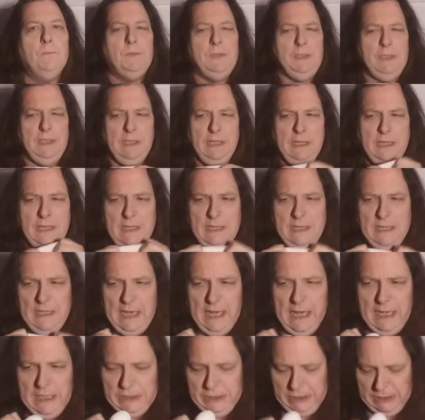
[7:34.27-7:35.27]
You didn't
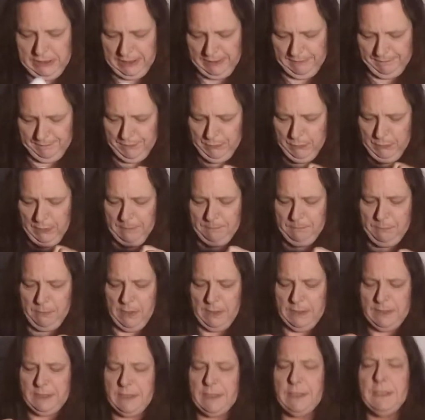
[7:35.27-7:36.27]
actually, if you had
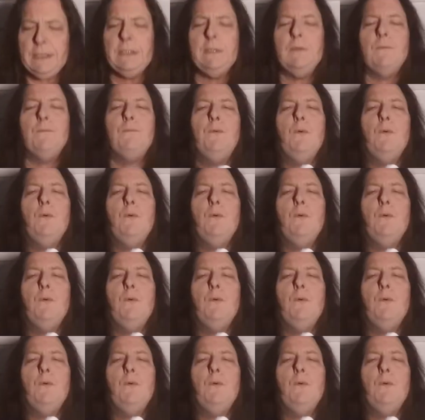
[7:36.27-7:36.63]
brought this to the